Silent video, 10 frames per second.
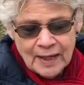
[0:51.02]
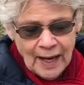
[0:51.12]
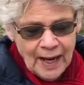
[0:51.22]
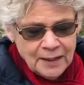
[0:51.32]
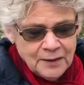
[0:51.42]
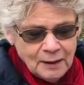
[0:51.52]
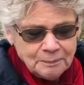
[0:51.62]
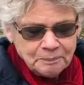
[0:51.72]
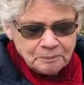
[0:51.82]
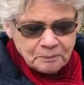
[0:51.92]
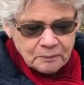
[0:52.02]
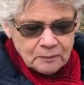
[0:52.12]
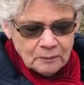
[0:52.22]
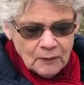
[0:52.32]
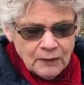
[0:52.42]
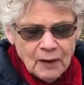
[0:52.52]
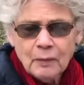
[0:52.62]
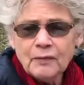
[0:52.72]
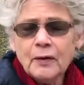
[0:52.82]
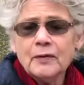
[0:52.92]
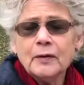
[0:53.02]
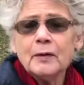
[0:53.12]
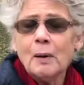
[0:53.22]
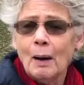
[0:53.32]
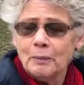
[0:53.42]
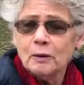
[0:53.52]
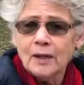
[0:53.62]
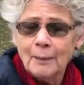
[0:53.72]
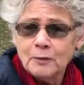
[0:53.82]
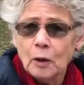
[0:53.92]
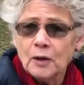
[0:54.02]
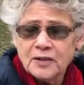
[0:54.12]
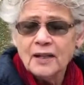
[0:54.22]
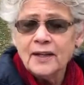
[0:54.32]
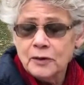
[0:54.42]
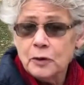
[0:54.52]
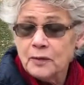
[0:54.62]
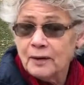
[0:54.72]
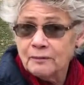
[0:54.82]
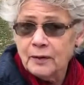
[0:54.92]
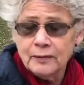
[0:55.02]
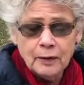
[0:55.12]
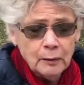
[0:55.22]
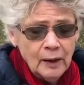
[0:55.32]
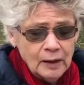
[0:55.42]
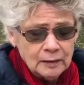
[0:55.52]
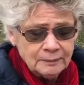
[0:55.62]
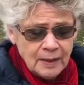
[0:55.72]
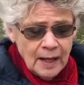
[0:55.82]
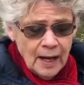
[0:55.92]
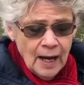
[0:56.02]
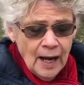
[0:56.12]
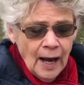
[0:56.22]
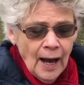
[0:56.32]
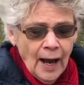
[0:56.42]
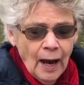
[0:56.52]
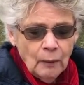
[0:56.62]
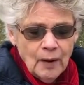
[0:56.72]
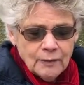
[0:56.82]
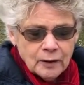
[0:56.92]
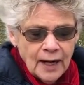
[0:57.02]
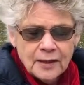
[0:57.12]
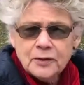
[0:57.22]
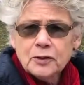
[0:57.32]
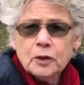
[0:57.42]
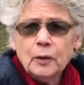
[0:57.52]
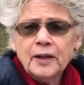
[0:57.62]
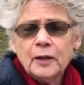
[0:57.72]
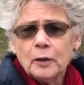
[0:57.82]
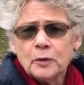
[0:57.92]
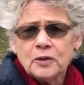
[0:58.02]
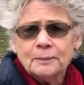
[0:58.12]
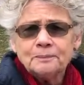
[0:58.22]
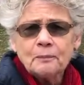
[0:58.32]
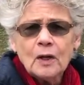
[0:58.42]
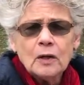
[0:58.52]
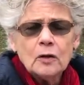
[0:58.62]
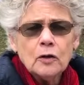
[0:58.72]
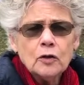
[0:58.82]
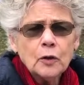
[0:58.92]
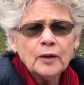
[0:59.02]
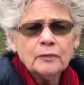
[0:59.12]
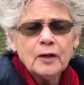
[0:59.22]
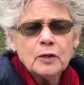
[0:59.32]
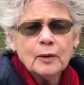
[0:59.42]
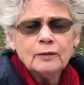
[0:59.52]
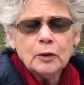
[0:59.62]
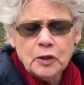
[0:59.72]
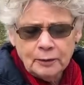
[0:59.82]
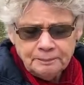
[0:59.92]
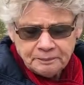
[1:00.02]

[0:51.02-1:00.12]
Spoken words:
And they were very, very popular lap dogs, and they do that very, very well. However, as the story goes, during the French Revolution,